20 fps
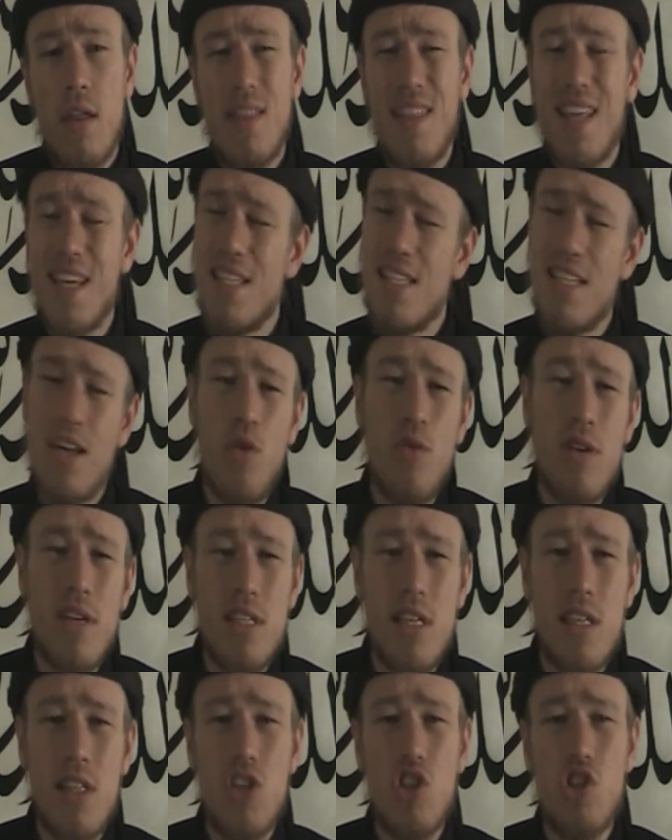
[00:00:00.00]
They sell
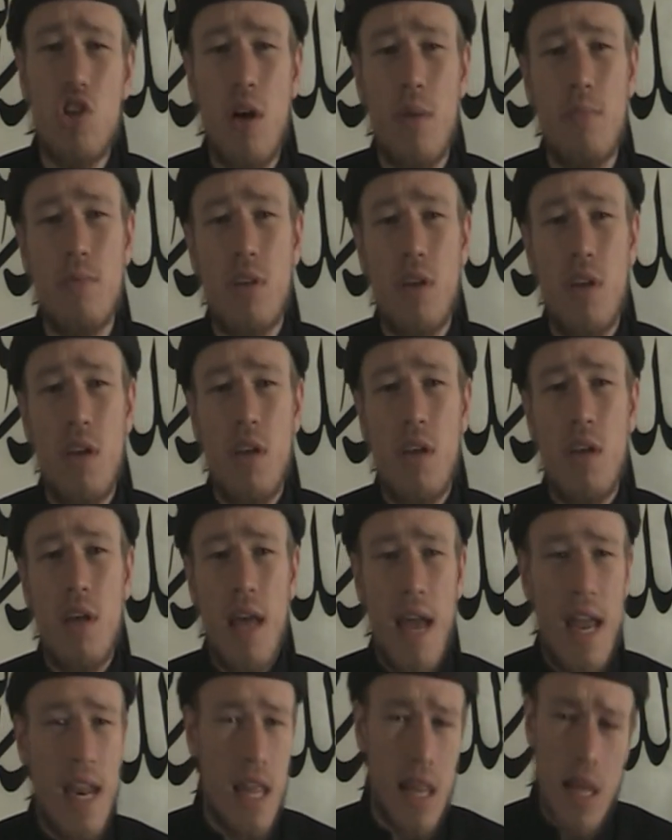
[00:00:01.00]
this in the shops,
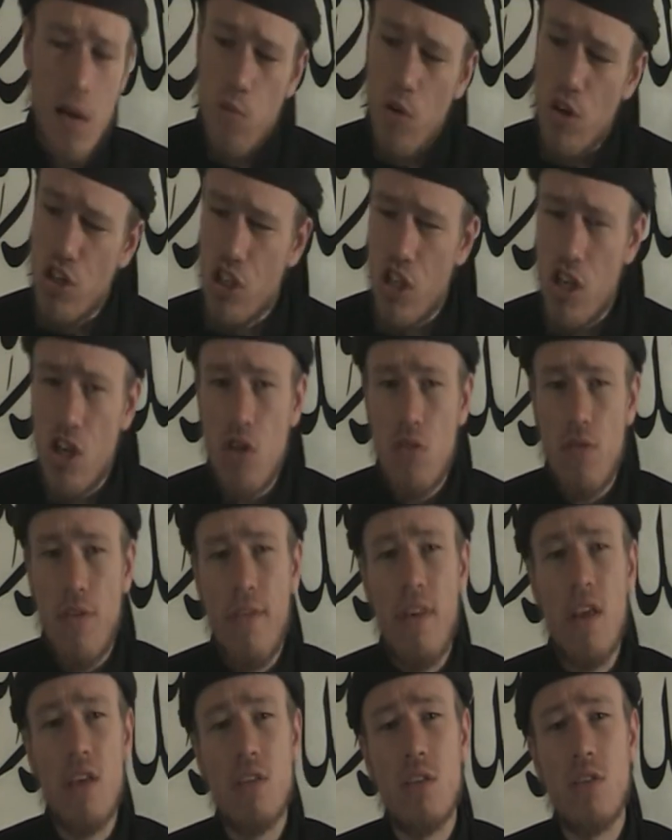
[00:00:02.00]
and then they watch the youth
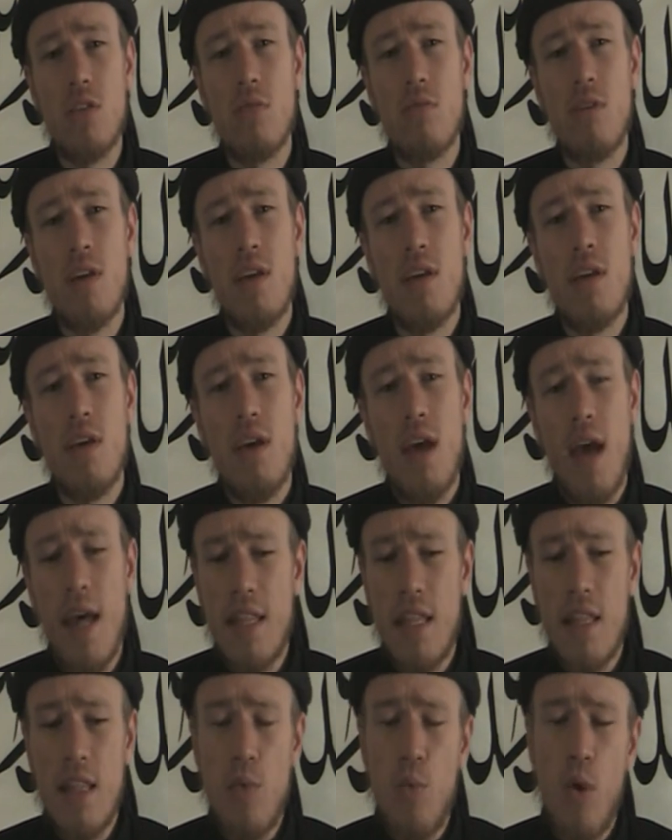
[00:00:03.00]
listen to it, and
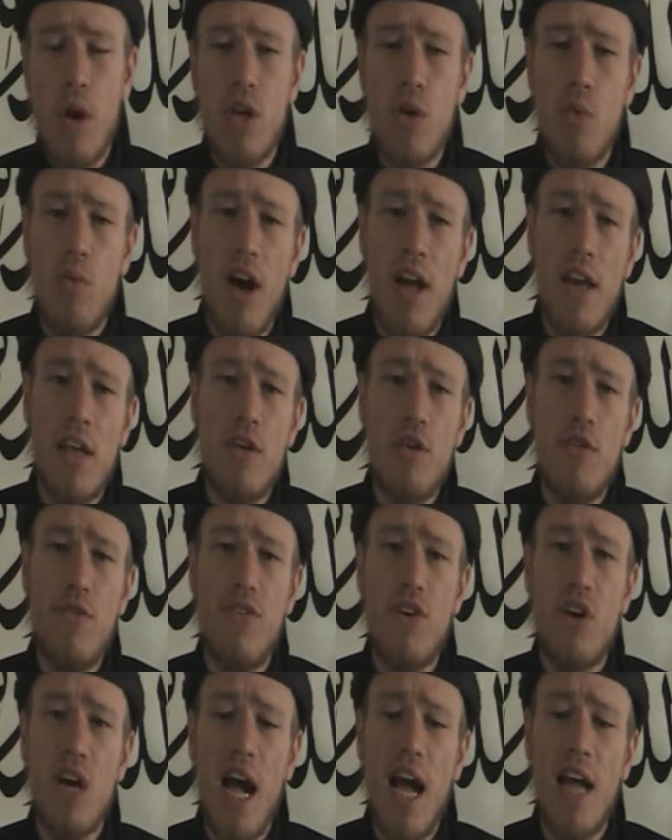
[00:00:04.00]
then they wonder why the youth
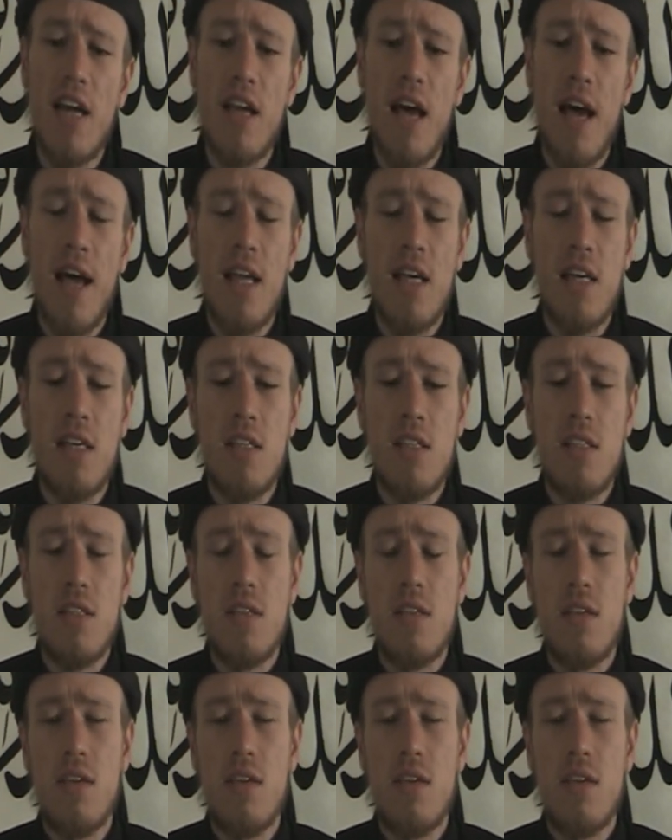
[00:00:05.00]
are going like this.